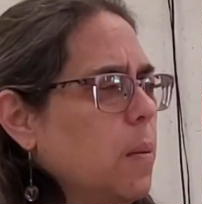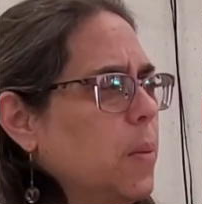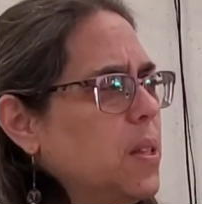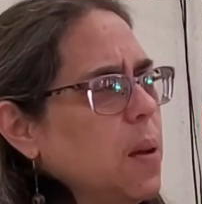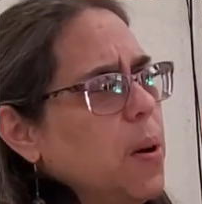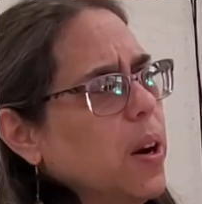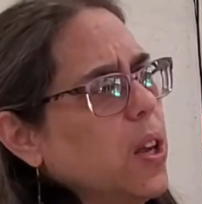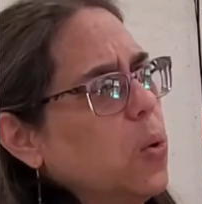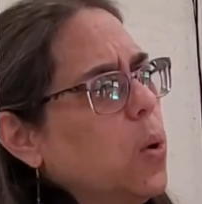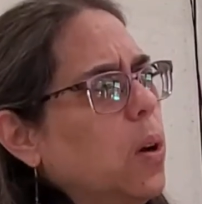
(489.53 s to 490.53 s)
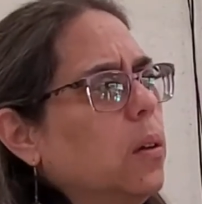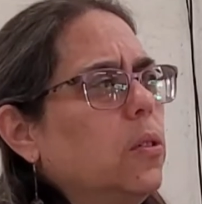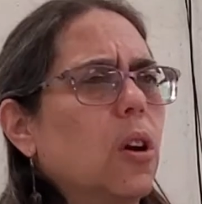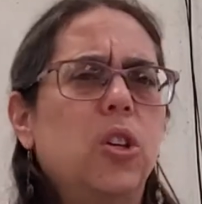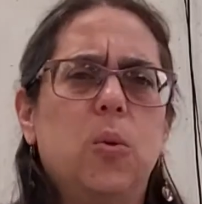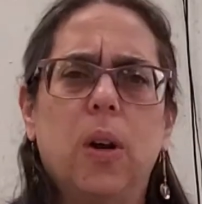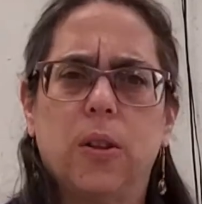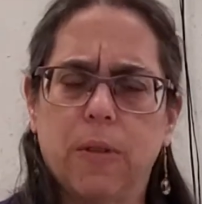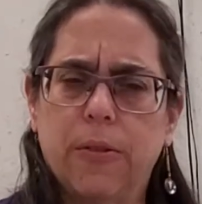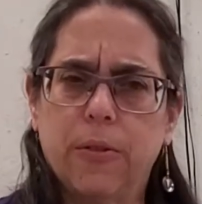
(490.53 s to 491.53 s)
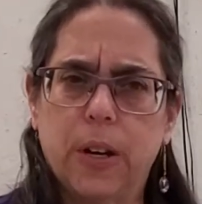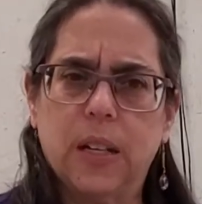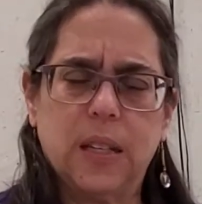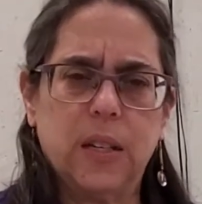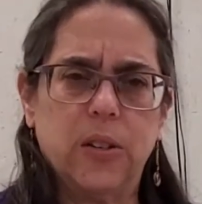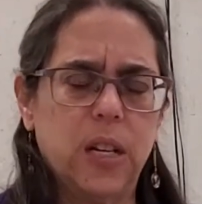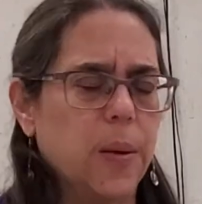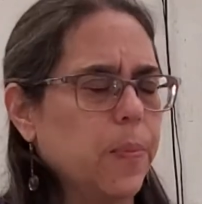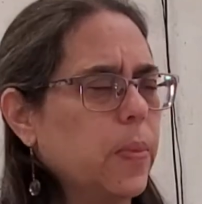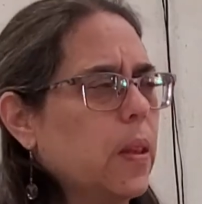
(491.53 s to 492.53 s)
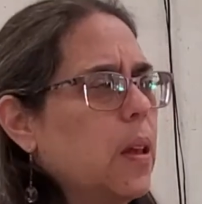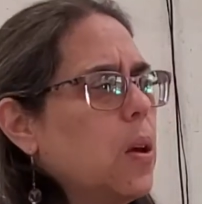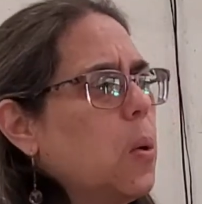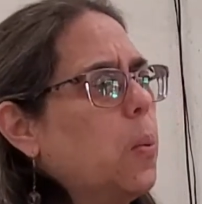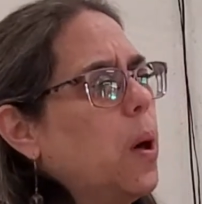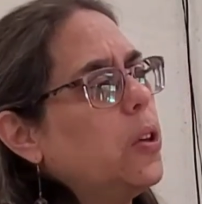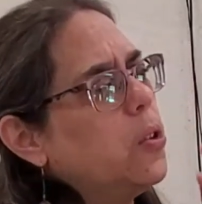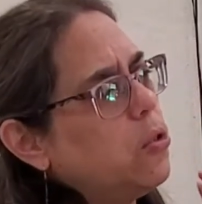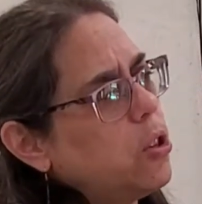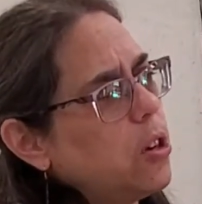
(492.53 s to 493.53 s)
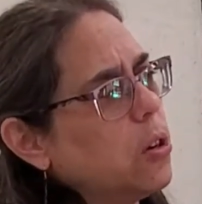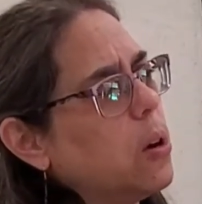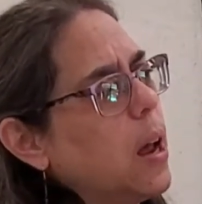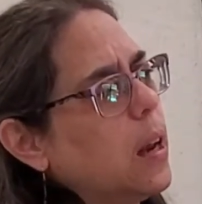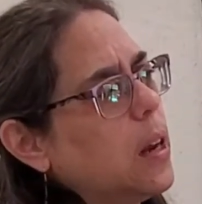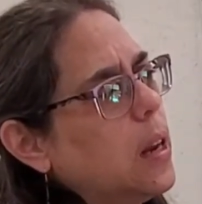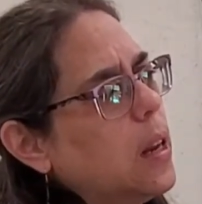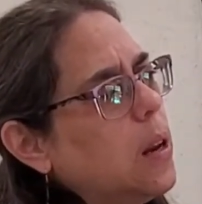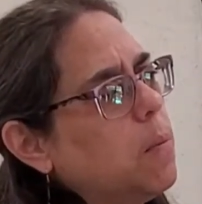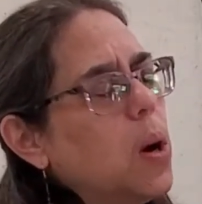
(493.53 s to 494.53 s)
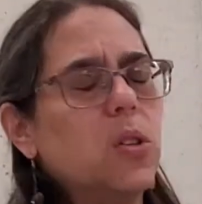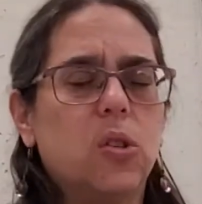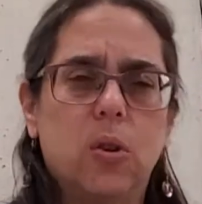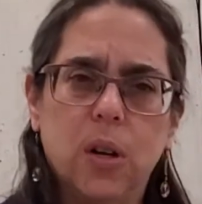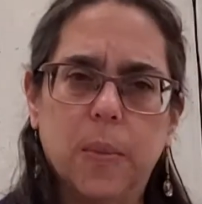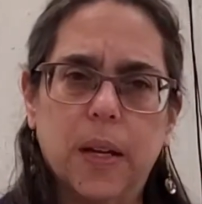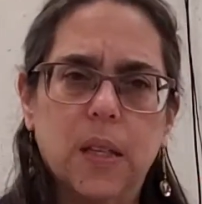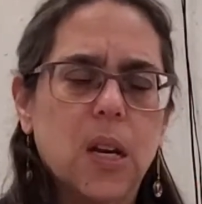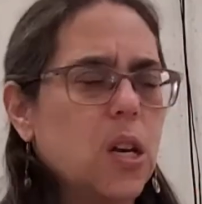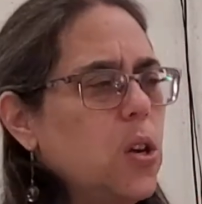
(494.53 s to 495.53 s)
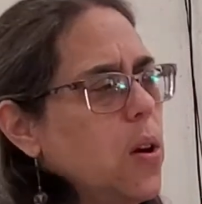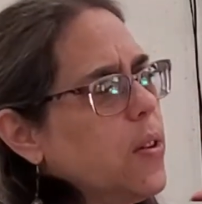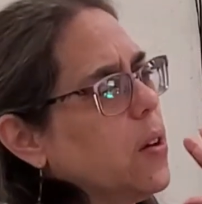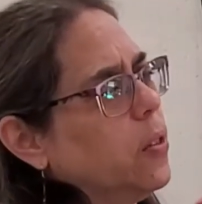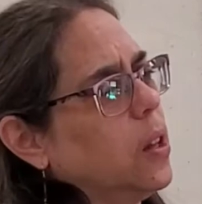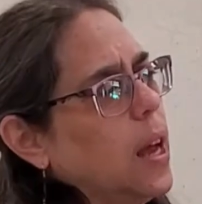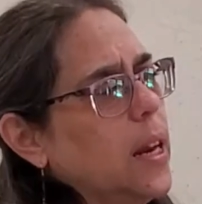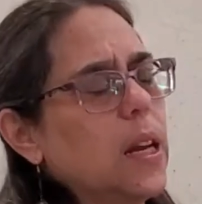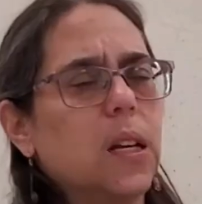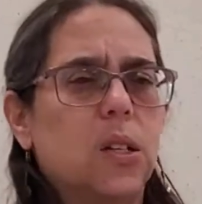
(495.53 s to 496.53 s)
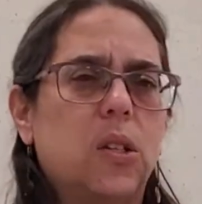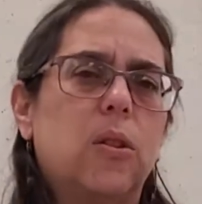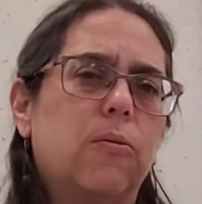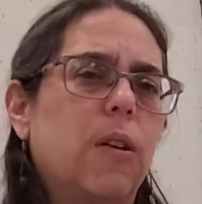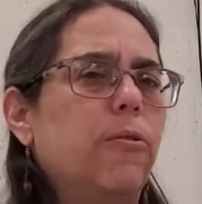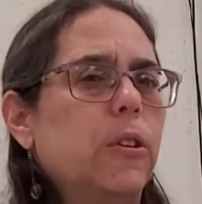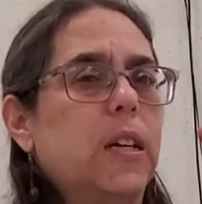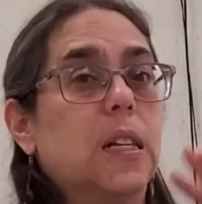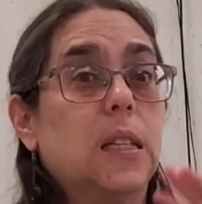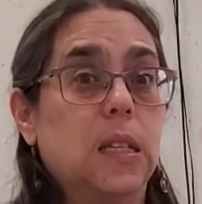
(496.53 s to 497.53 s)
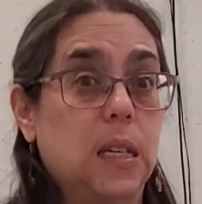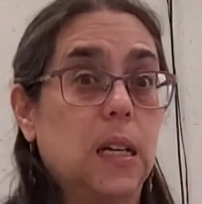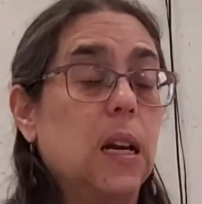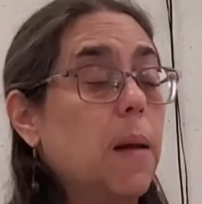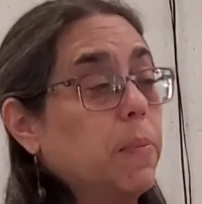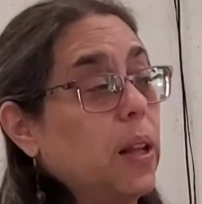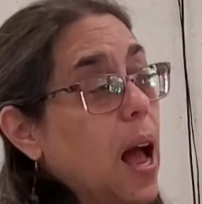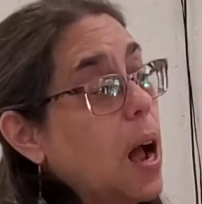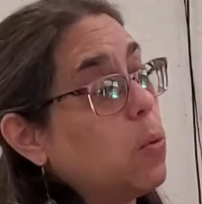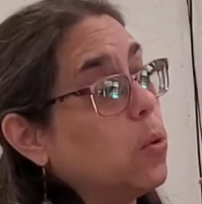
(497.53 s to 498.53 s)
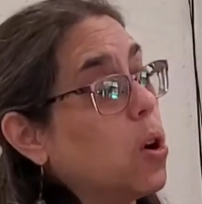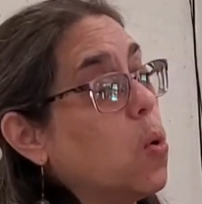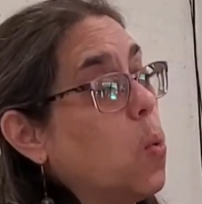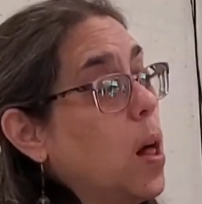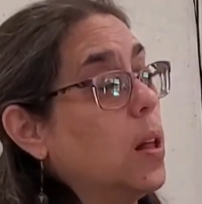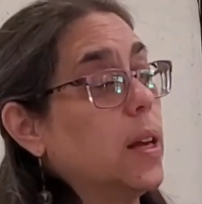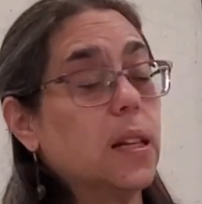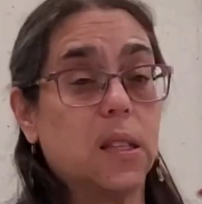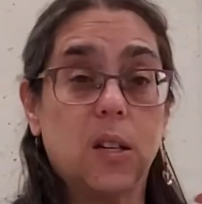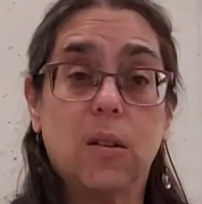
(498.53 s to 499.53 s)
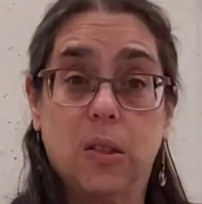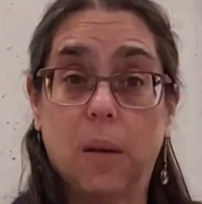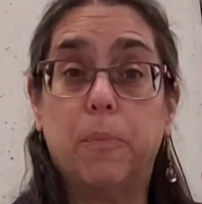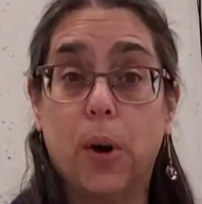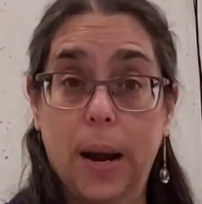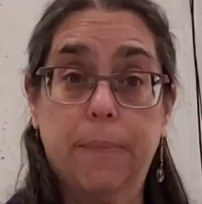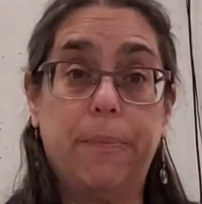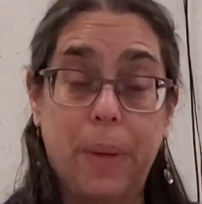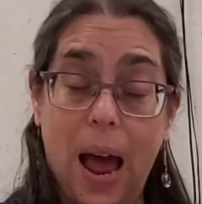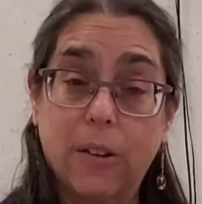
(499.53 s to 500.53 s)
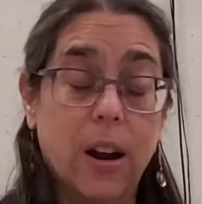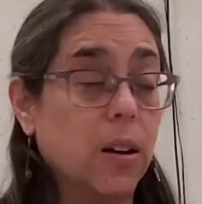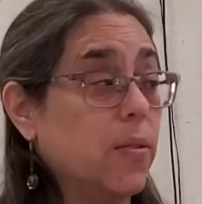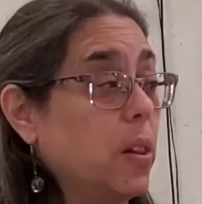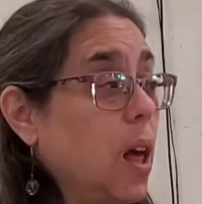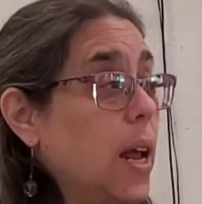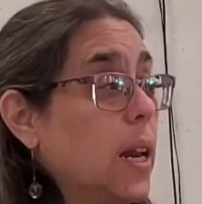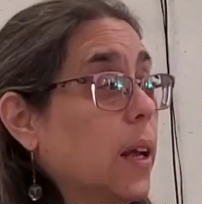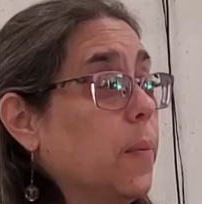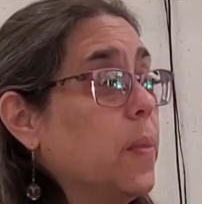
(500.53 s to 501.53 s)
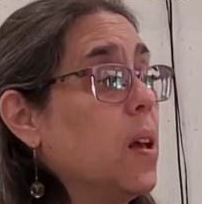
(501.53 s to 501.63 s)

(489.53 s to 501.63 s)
But some argue, well, don't you want the referee to see your tip? Well, you do, and in most tournaments, you have enough lighting so the referee can see it, and black will go well against the bright background of the lighting.